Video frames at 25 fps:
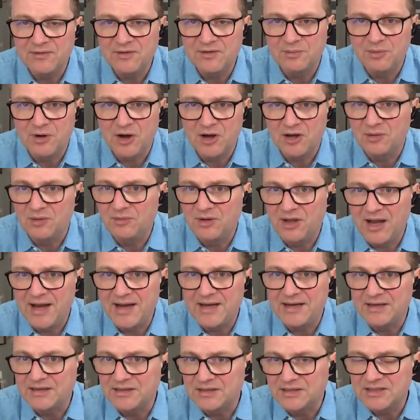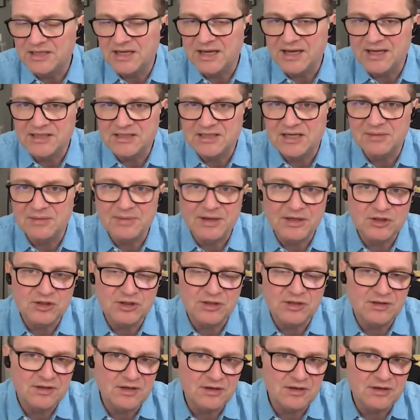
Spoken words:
the bottom line is, as I mentioned,